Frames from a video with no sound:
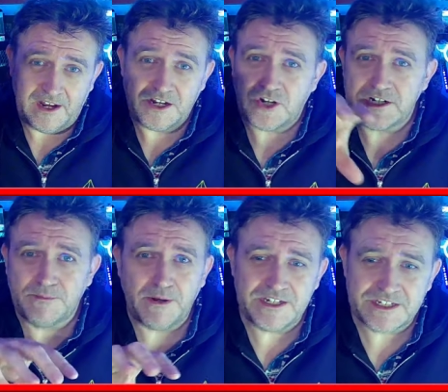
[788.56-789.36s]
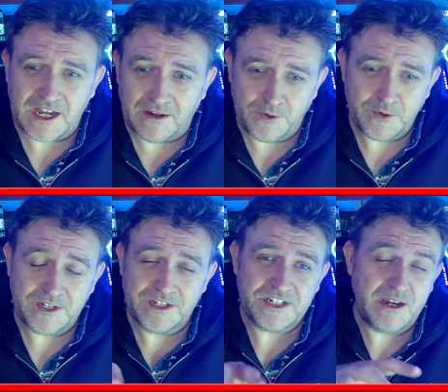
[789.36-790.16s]
I try to play Starfield
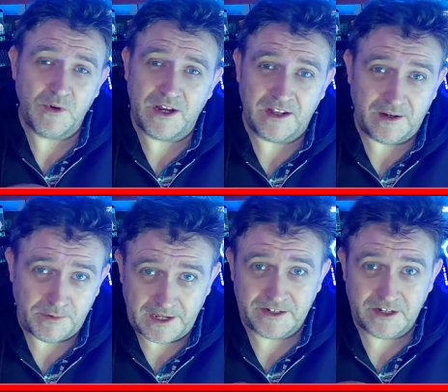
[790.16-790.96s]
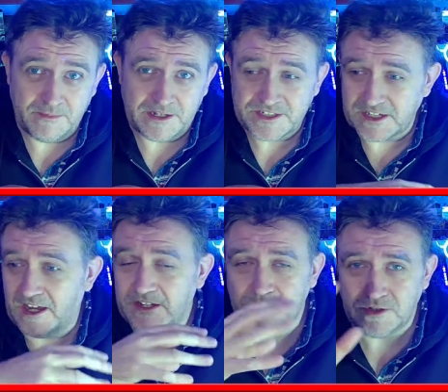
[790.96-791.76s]
in the same way that I play No Man's Sky.
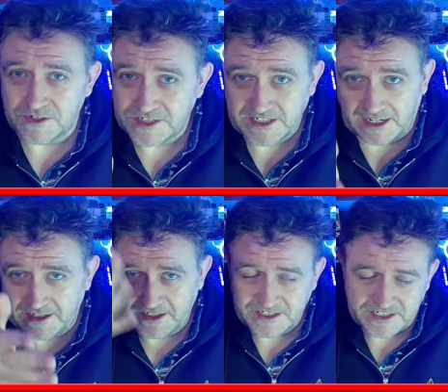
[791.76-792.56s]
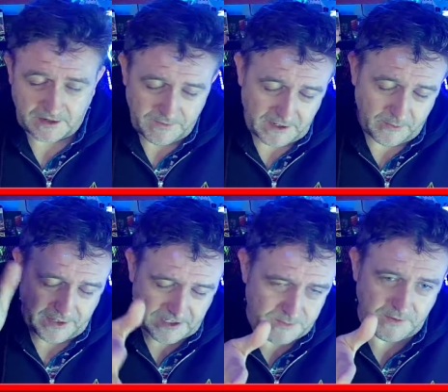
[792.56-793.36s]
I do a lot of scanning and stuff
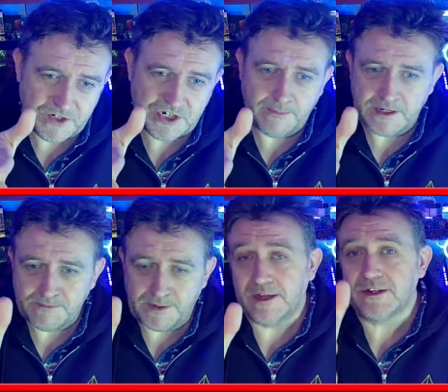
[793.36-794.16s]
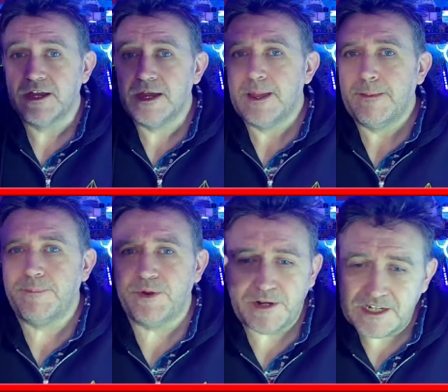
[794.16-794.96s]
anyway. That's a bit of a shameless plug.
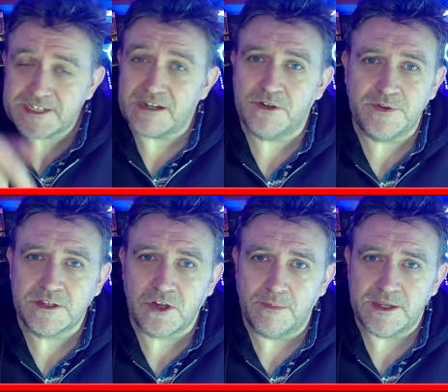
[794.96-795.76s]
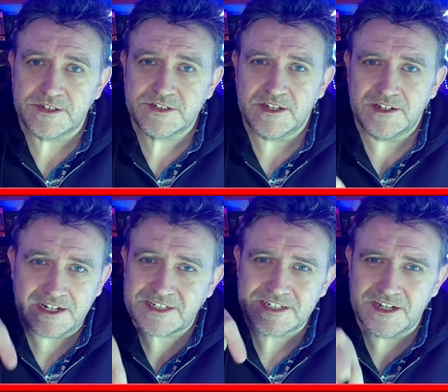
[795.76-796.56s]
But please sound off in the comments.
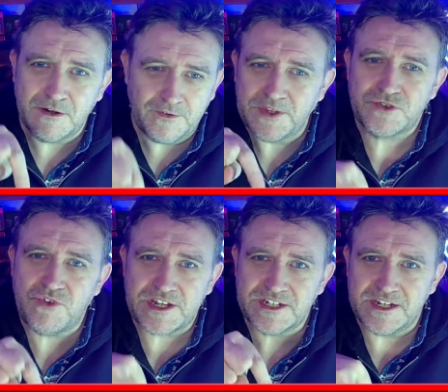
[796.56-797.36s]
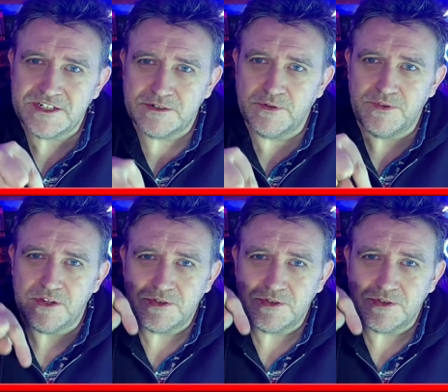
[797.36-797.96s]
Let us know if this resonated with you.